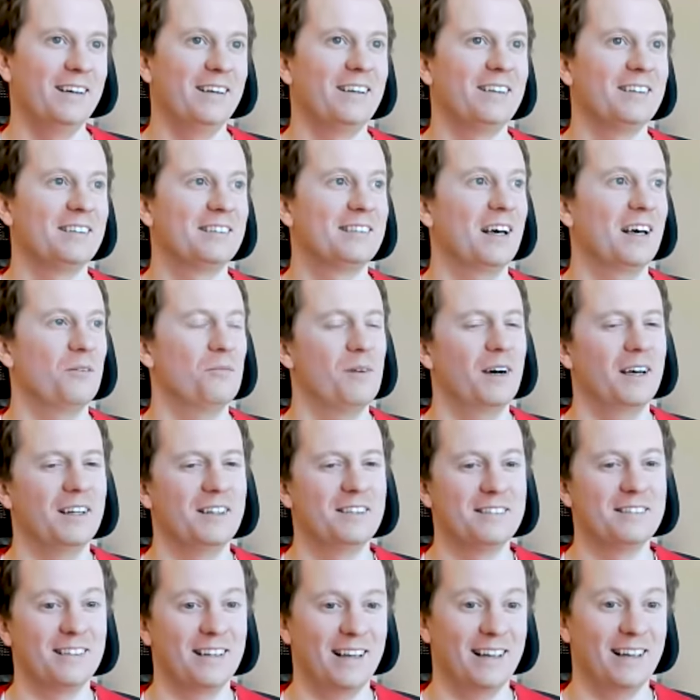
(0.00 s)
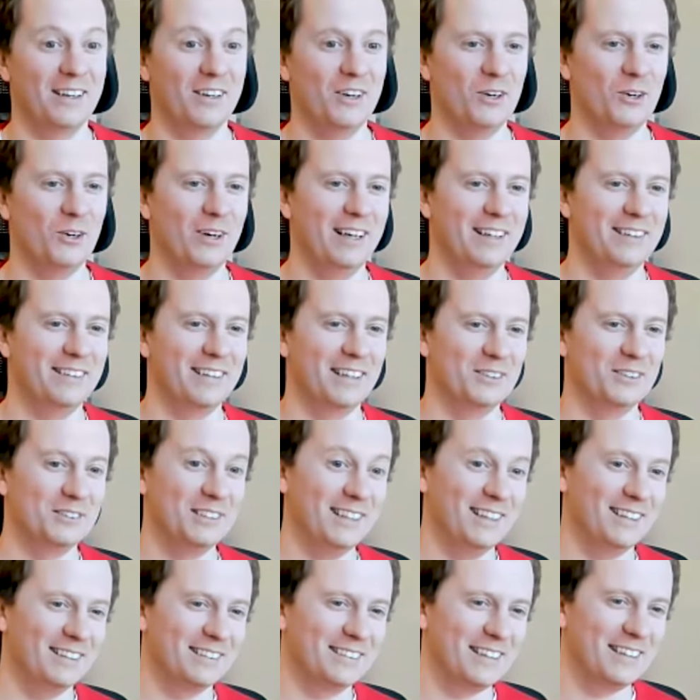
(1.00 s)
some might say, you know, eight times
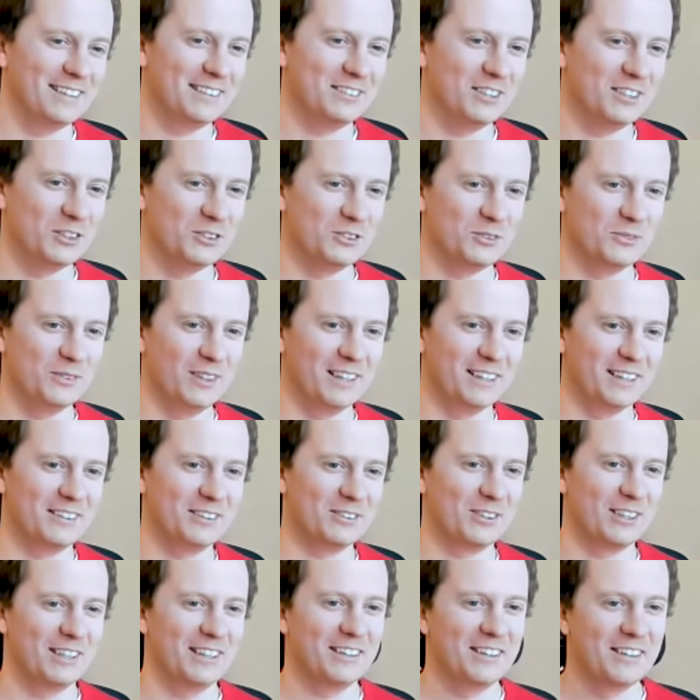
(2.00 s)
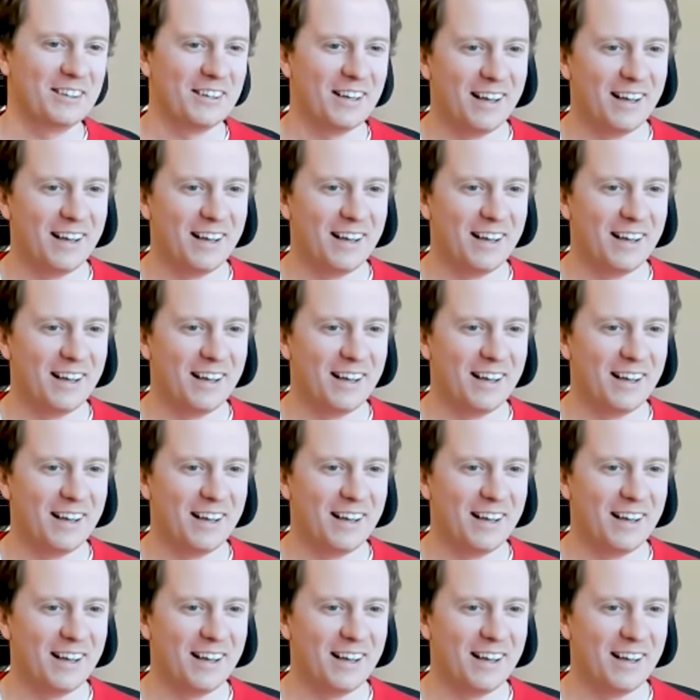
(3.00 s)
sales, that's not so much, right?